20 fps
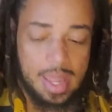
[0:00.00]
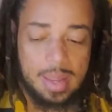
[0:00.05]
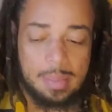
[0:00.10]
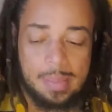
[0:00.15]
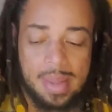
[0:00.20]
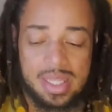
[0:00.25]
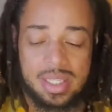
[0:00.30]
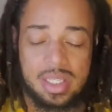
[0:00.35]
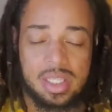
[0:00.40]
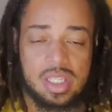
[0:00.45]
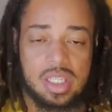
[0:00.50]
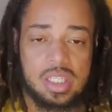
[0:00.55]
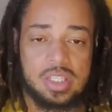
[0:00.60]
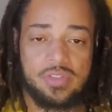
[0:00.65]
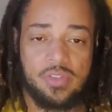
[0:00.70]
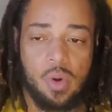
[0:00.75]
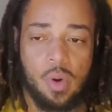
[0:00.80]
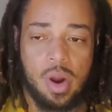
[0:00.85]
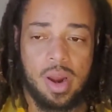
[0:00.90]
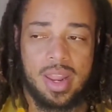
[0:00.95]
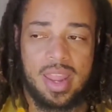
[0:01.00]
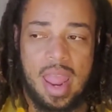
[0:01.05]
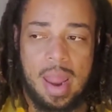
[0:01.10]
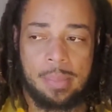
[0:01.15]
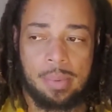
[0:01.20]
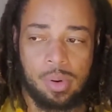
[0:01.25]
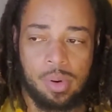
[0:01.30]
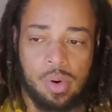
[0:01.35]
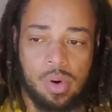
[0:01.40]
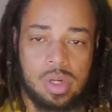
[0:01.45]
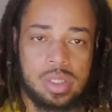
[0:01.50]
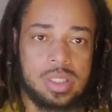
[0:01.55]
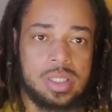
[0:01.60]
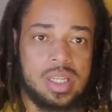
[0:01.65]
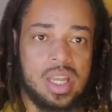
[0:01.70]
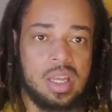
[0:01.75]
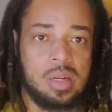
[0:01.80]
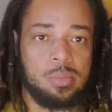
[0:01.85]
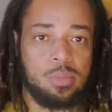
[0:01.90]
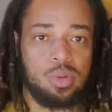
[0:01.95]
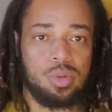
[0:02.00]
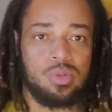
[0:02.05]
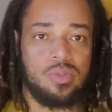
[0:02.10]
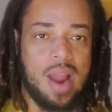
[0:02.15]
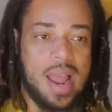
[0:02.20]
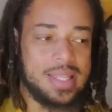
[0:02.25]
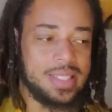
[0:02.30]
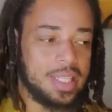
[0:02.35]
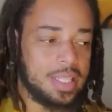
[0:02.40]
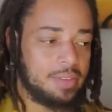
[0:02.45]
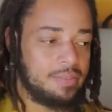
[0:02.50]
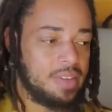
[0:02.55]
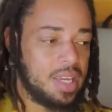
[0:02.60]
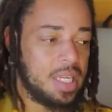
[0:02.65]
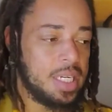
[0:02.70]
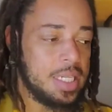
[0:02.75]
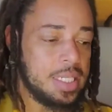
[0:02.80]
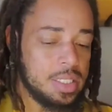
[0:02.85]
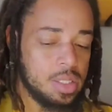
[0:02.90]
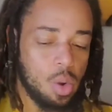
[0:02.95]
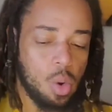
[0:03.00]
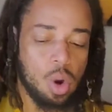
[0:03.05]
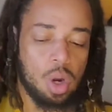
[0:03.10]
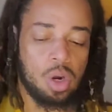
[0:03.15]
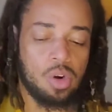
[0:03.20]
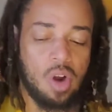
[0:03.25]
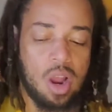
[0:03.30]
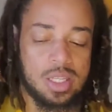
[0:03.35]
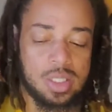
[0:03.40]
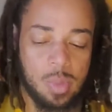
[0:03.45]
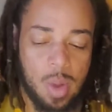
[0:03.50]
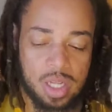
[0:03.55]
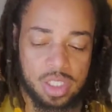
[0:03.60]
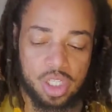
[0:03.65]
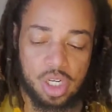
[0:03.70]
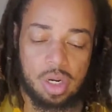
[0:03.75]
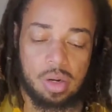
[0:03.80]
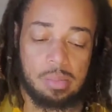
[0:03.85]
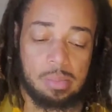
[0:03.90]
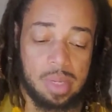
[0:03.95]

Messages for Capricorn Sun, Moon, Rising, Venus, or Cross Watcher,